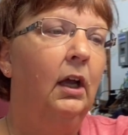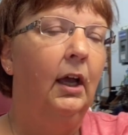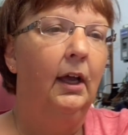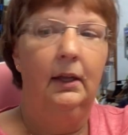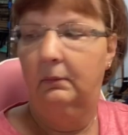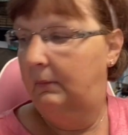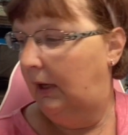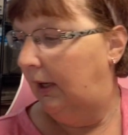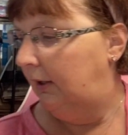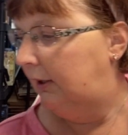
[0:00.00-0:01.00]

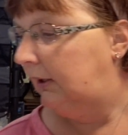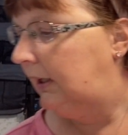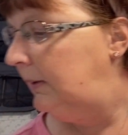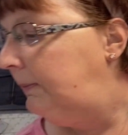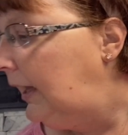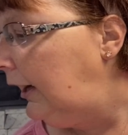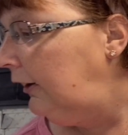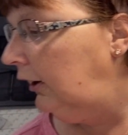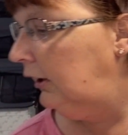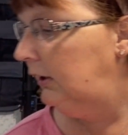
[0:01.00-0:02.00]
I keep that
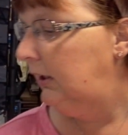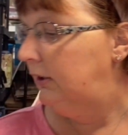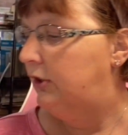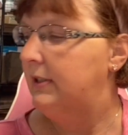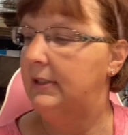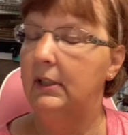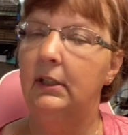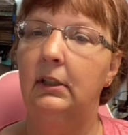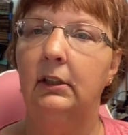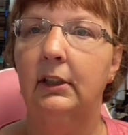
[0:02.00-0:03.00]
all in just
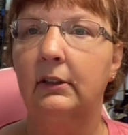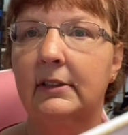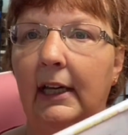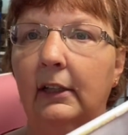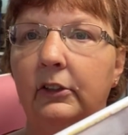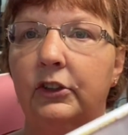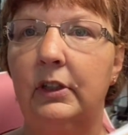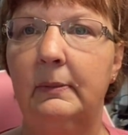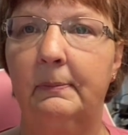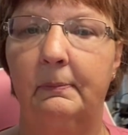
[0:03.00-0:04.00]
a little Dollar Tree